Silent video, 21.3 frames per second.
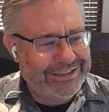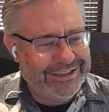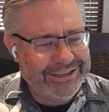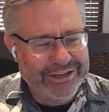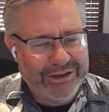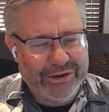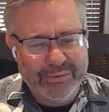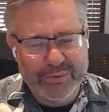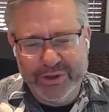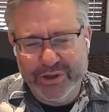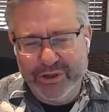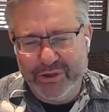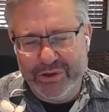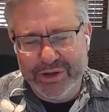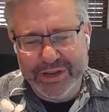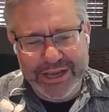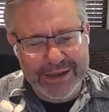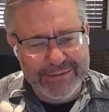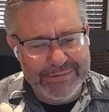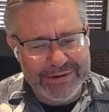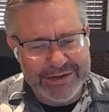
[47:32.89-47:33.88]
we're the
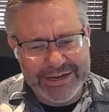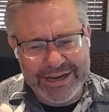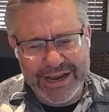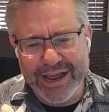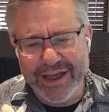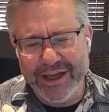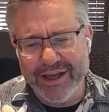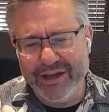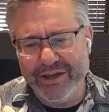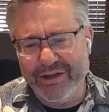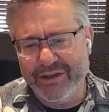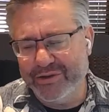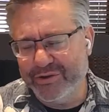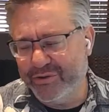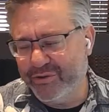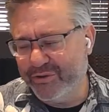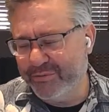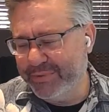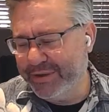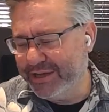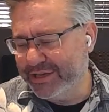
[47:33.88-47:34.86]
only game in town,
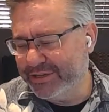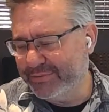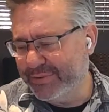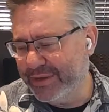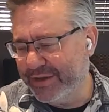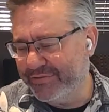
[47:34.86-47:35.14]
or because we